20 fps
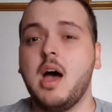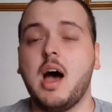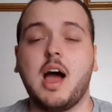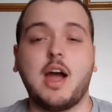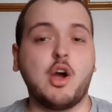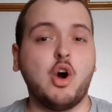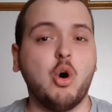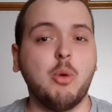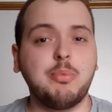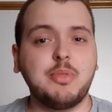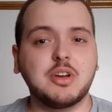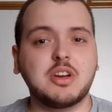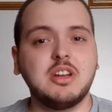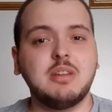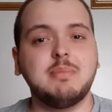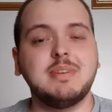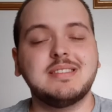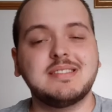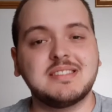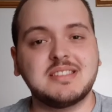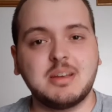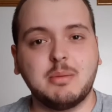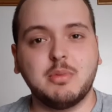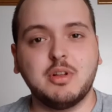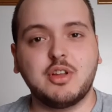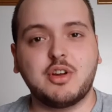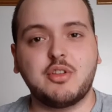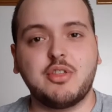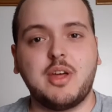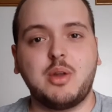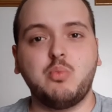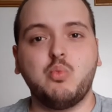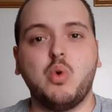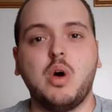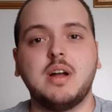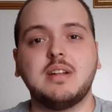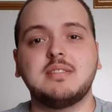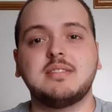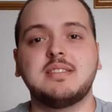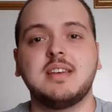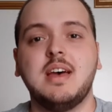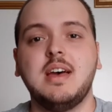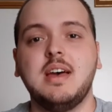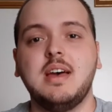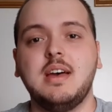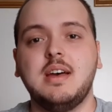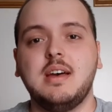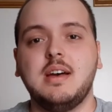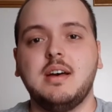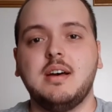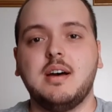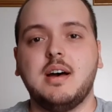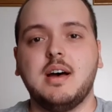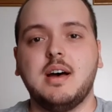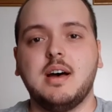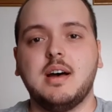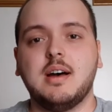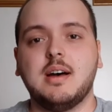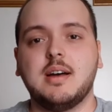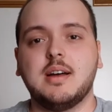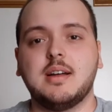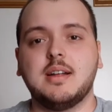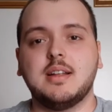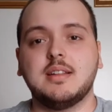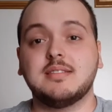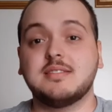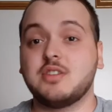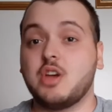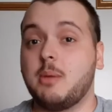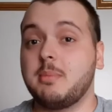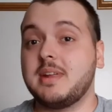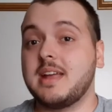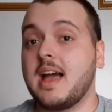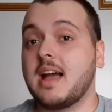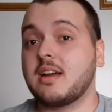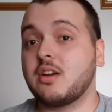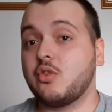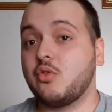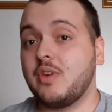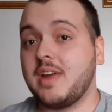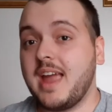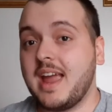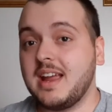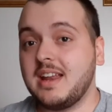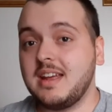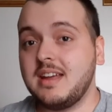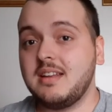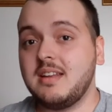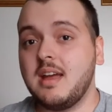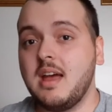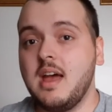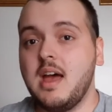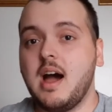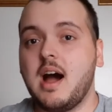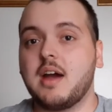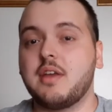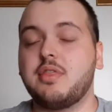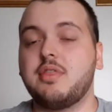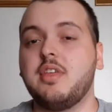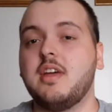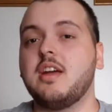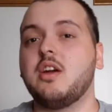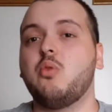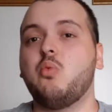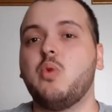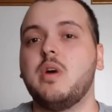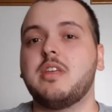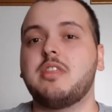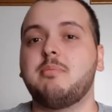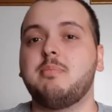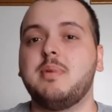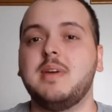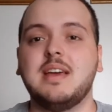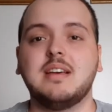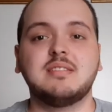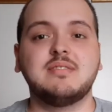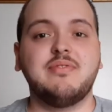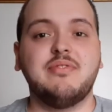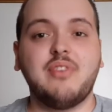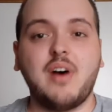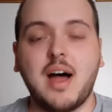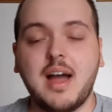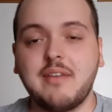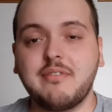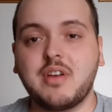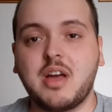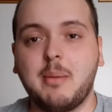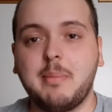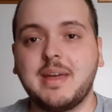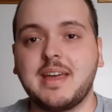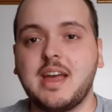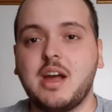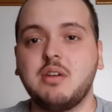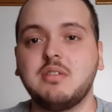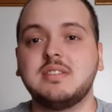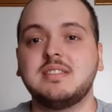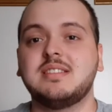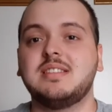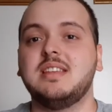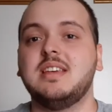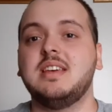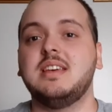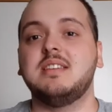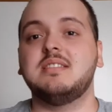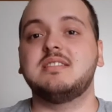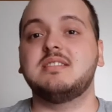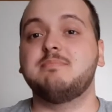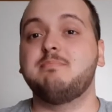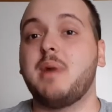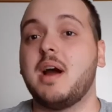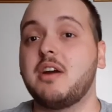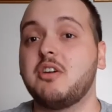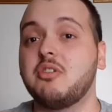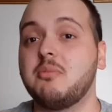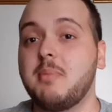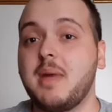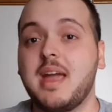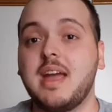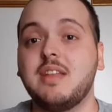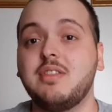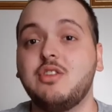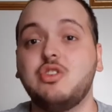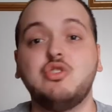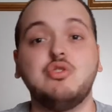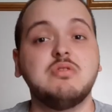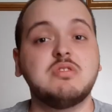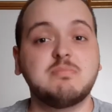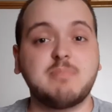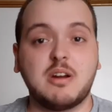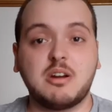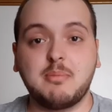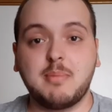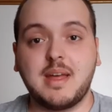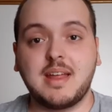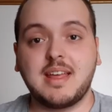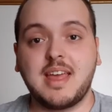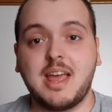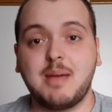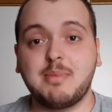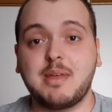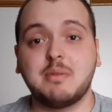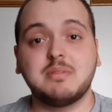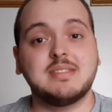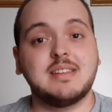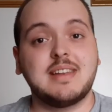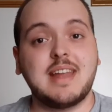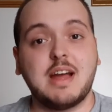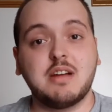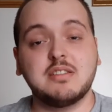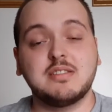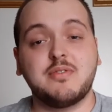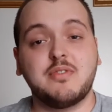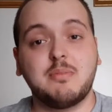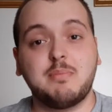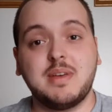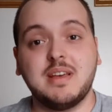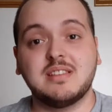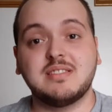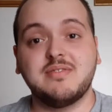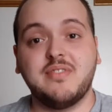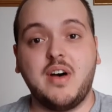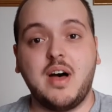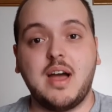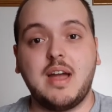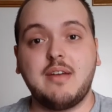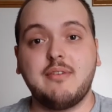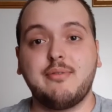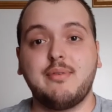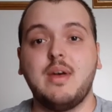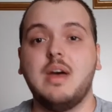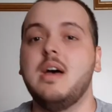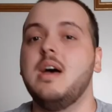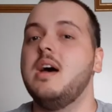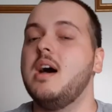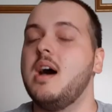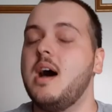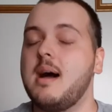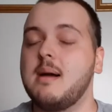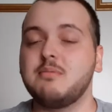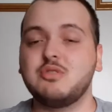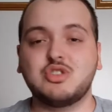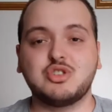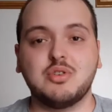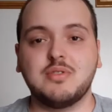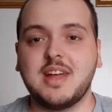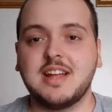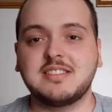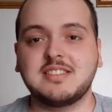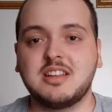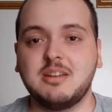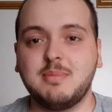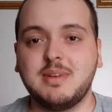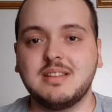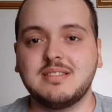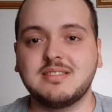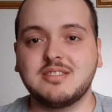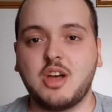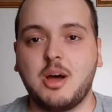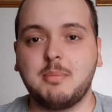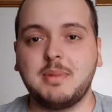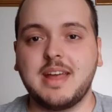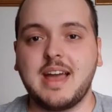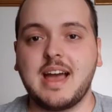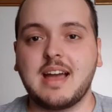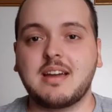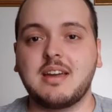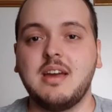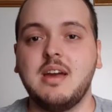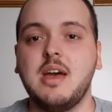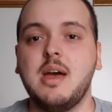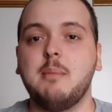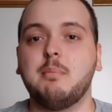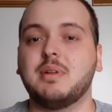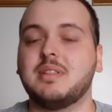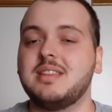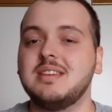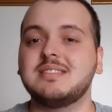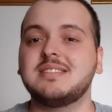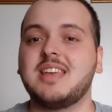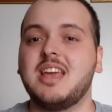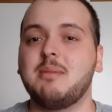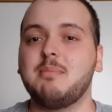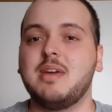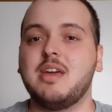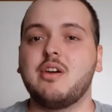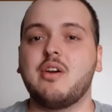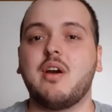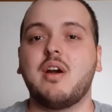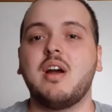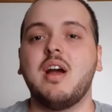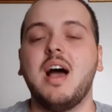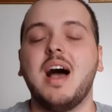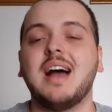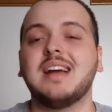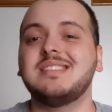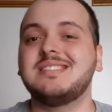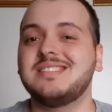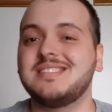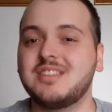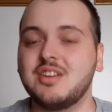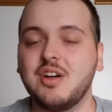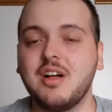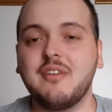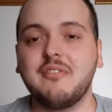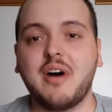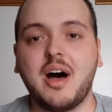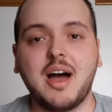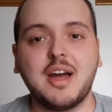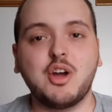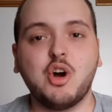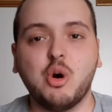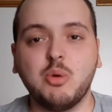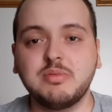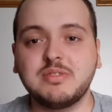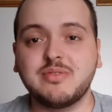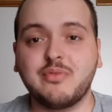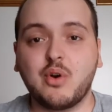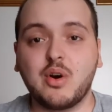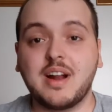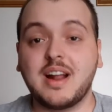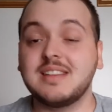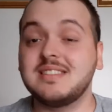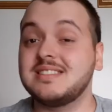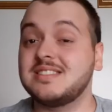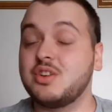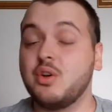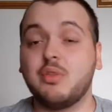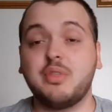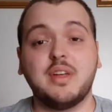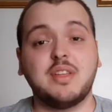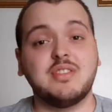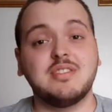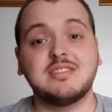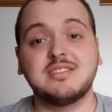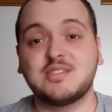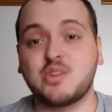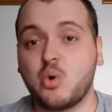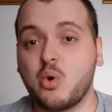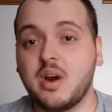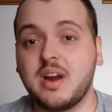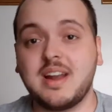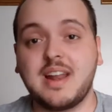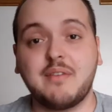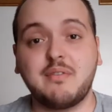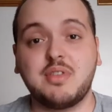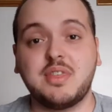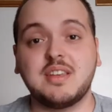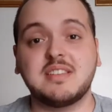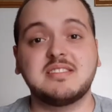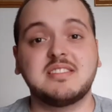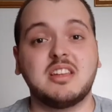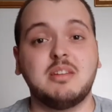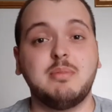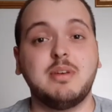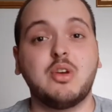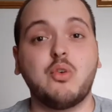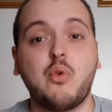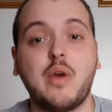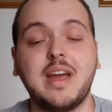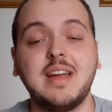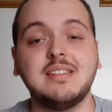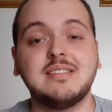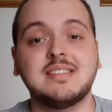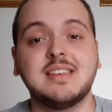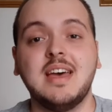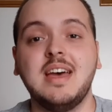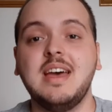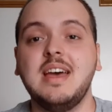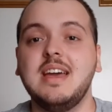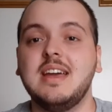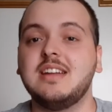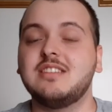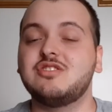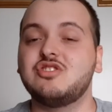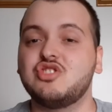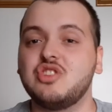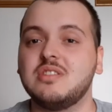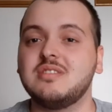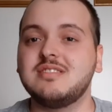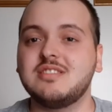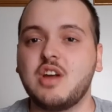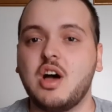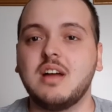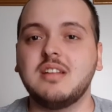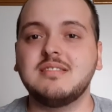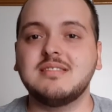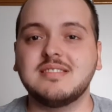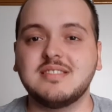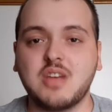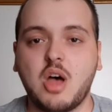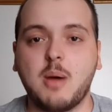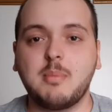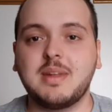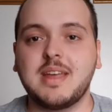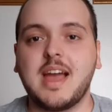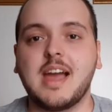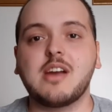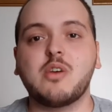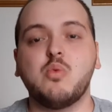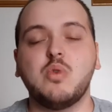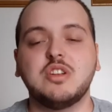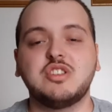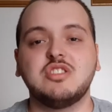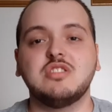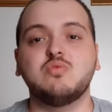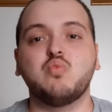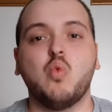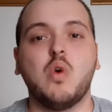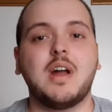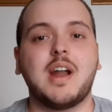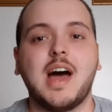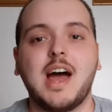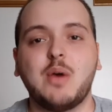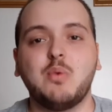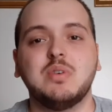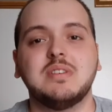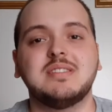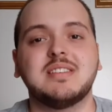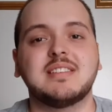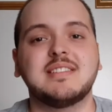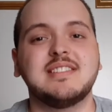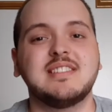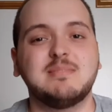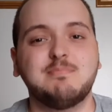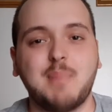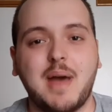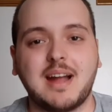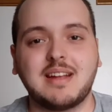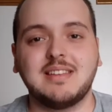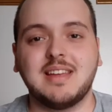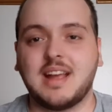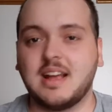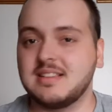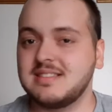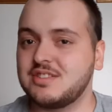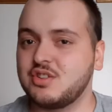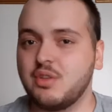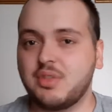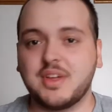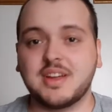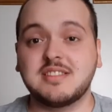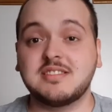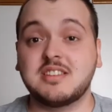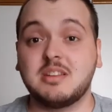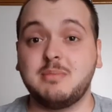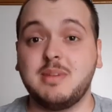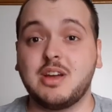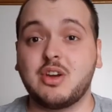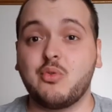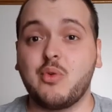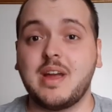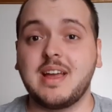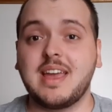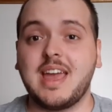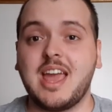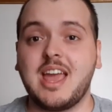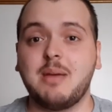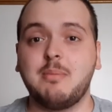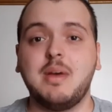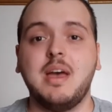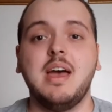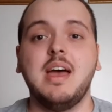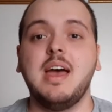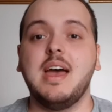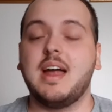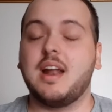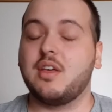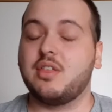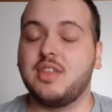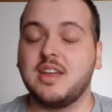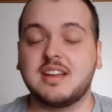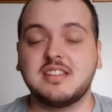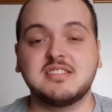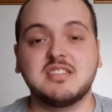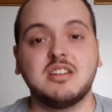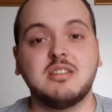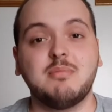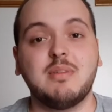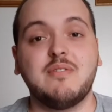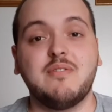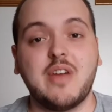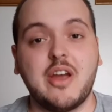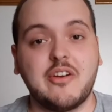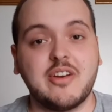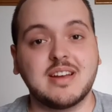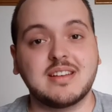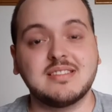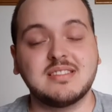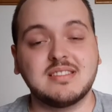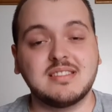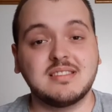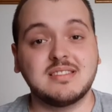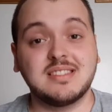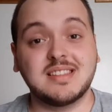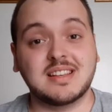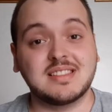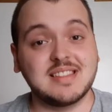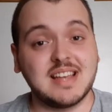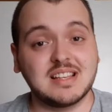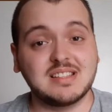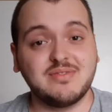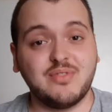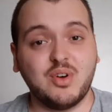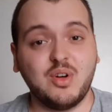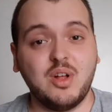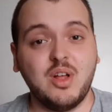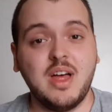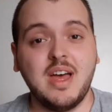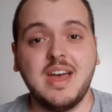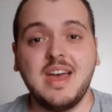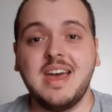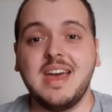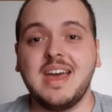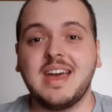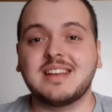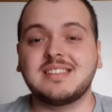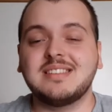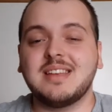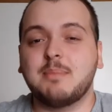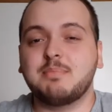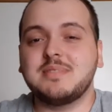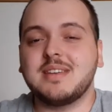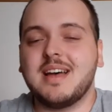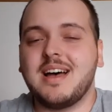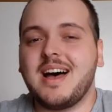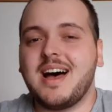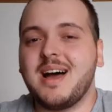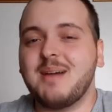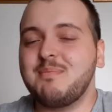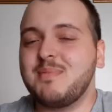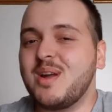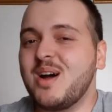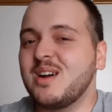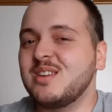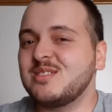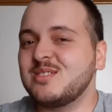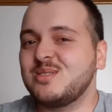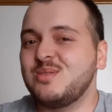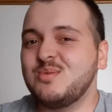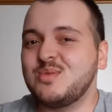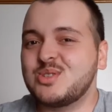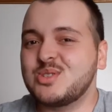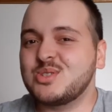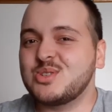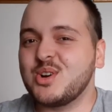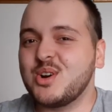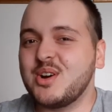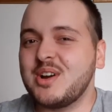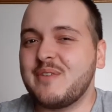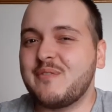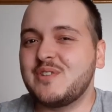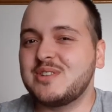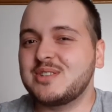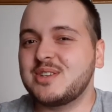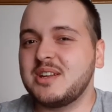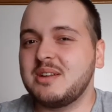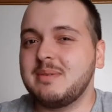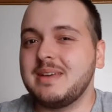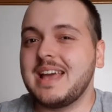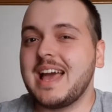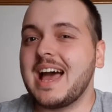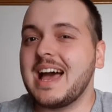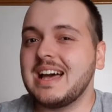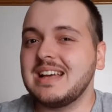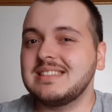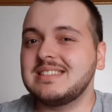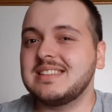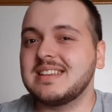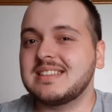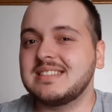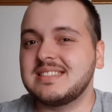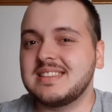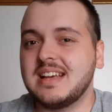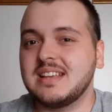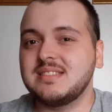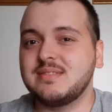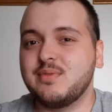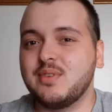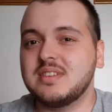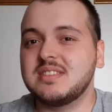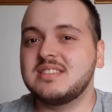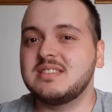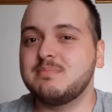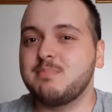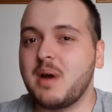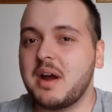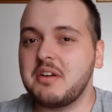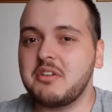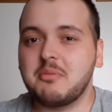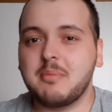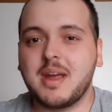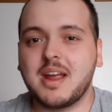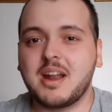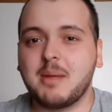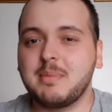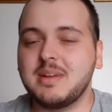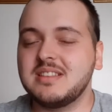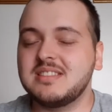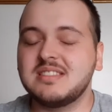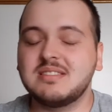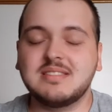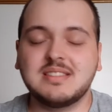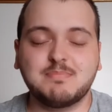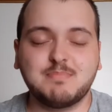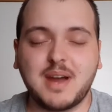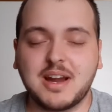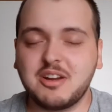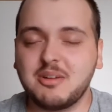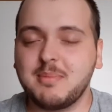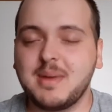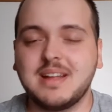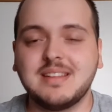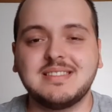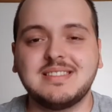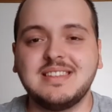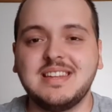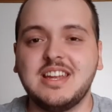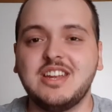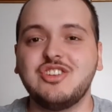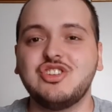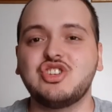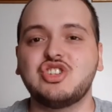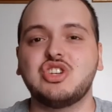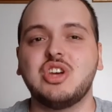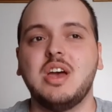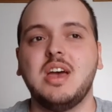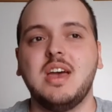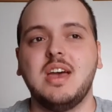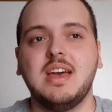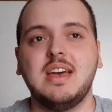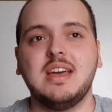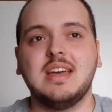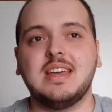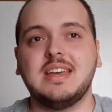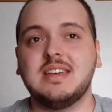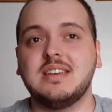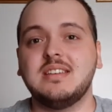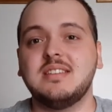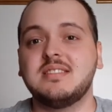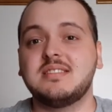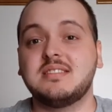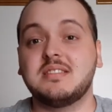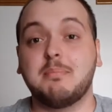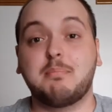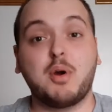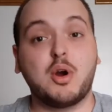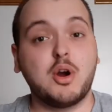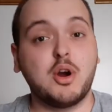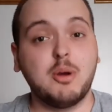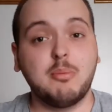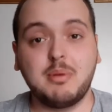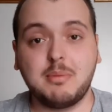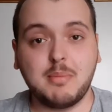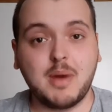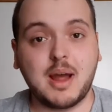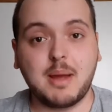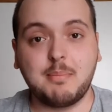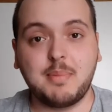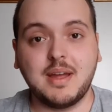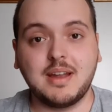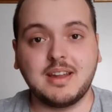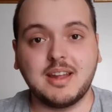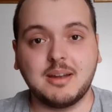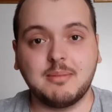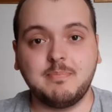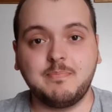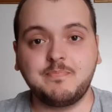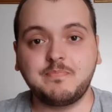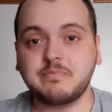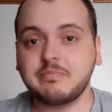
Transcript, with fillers: I hope they're going to be similar than what uh, Insomniac created. I think with PS5 coming out, the Spider-Man, the new Spider-Man game that was announced for the PS5, I'm sure that's going to be Insomniac. But this game here, I still have high hopes for it. I still think the story and everything's going to be great. It's just not Insomniac, which is what I was expecting. I still think it's going to be a great game, and I think it's going to be very successful. Except I'm not too sure if it's going to be as successful as Spider-Man. I mean, Spider-Man's niche is superb in my opinion.